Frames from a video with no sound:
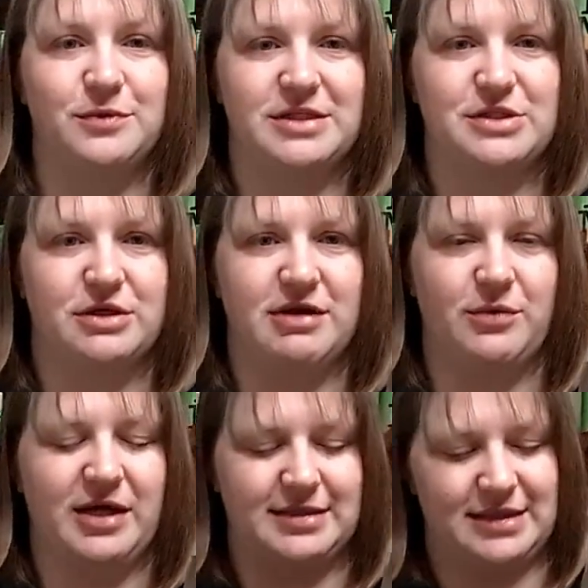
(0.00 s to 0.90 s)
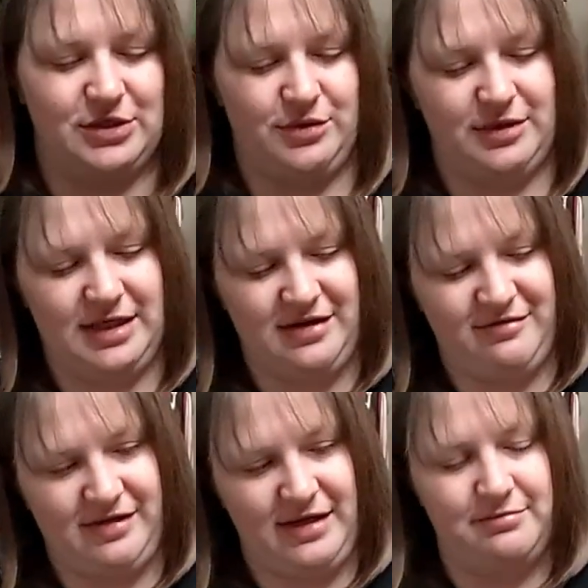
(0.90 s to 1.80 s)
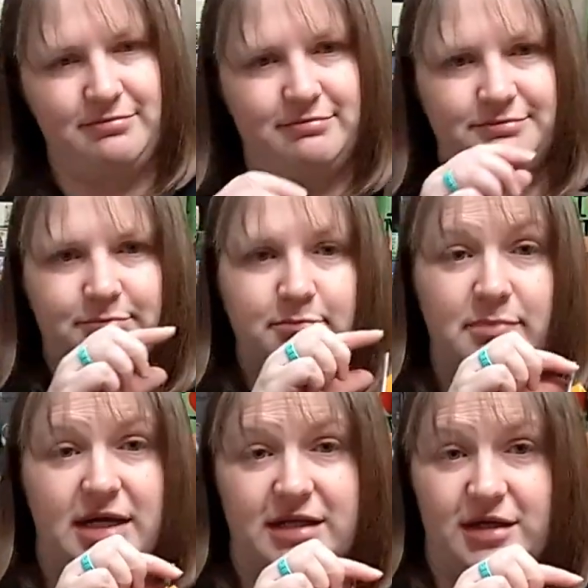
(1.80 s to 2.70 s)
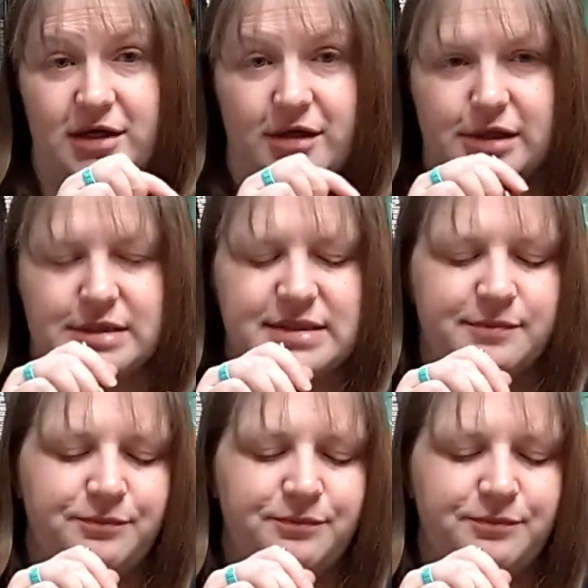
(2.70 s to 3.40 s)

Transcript: want to stir it right away because I knew it would kind of like muddy the colors.